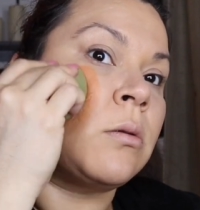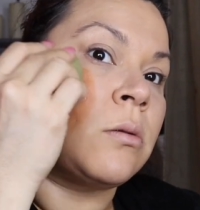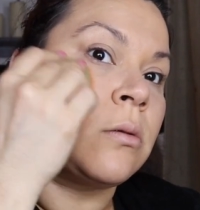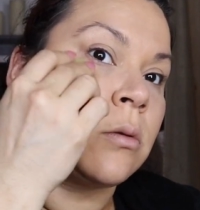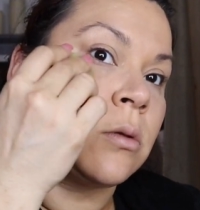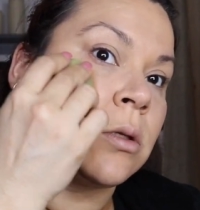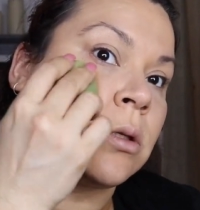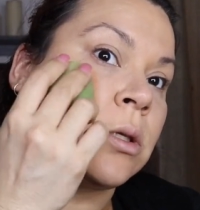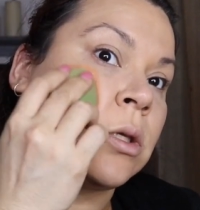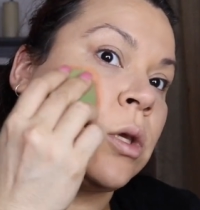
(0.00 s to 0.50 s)

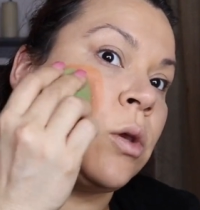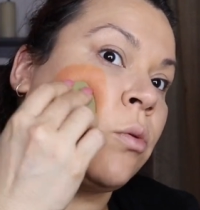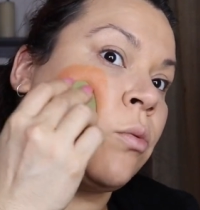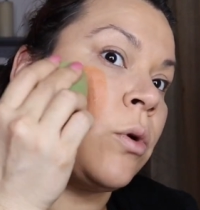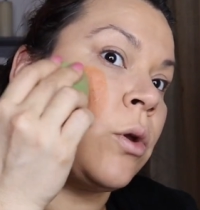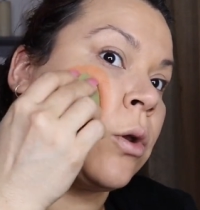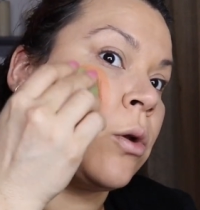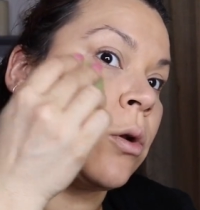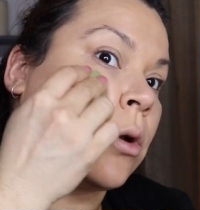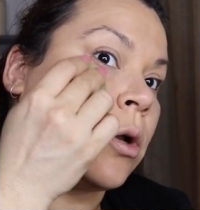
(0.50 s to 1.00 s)
see
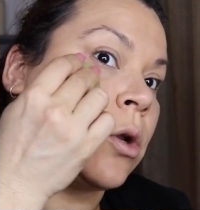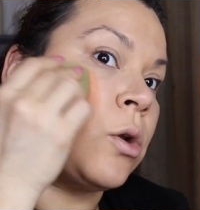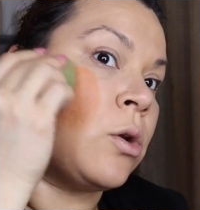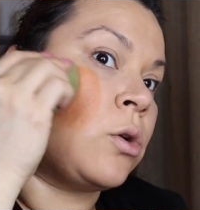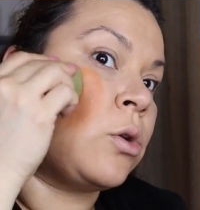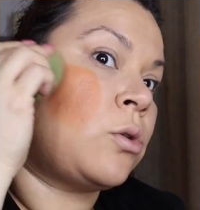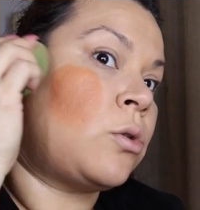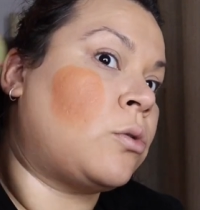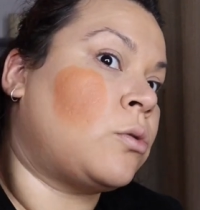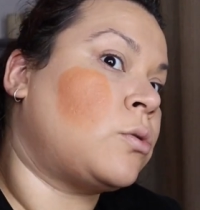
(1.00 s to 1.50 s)
where your
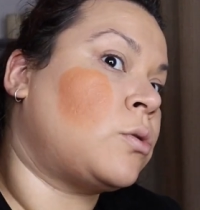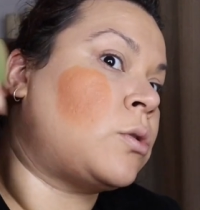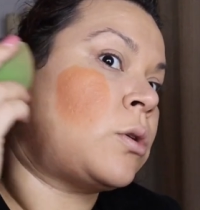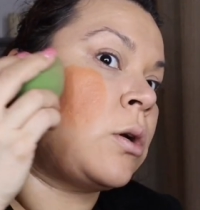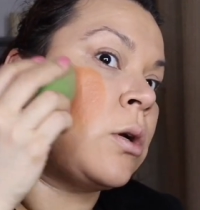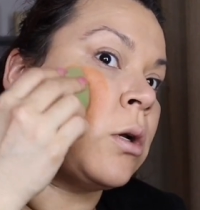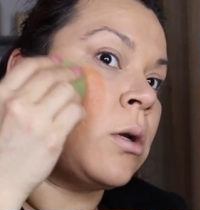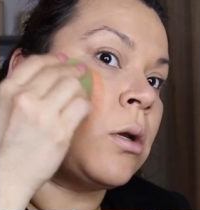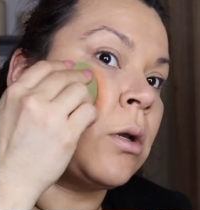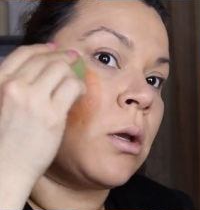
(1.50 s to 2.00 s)
undertones
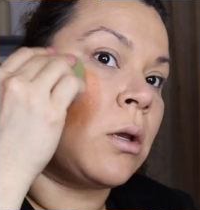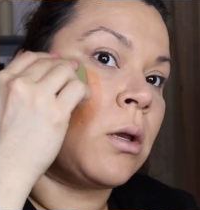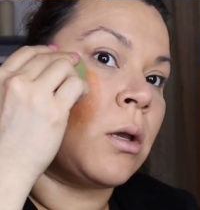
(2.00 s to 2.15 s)
are.